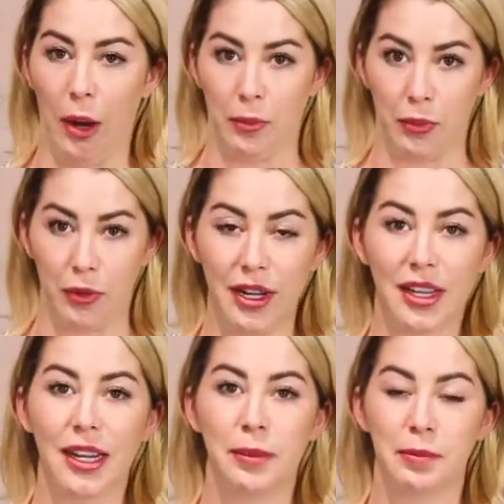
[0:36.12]
I'm
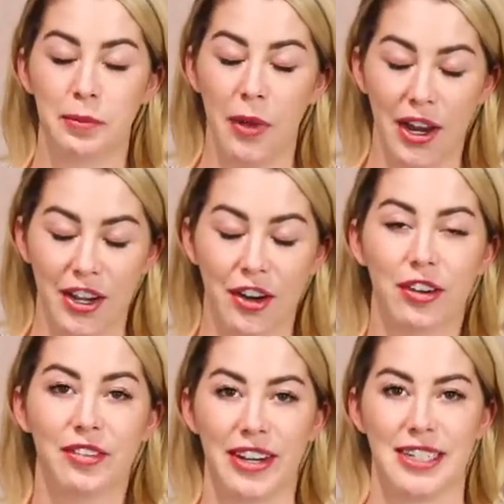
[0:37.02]
really
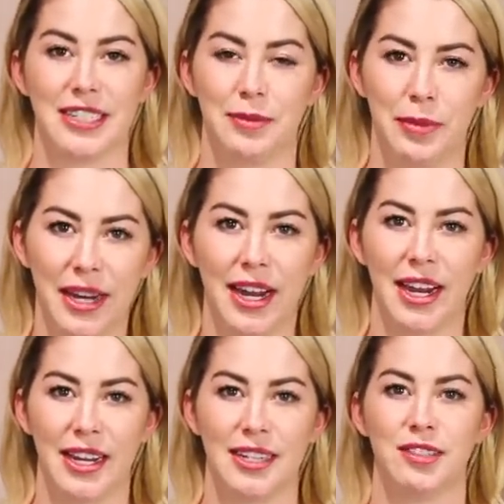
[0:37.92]
nervous
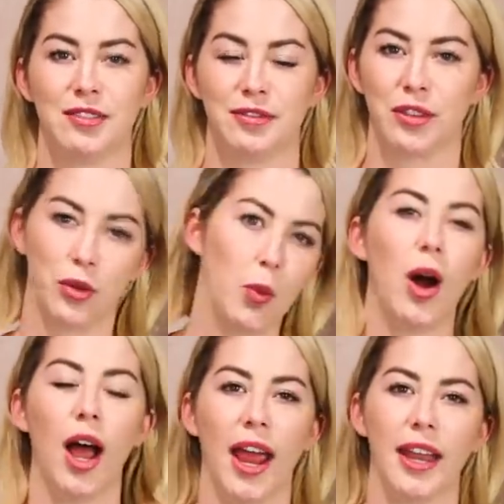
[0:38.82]
because, for
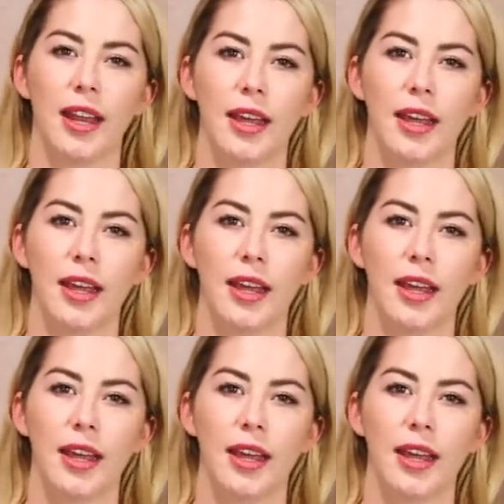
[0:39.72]
one,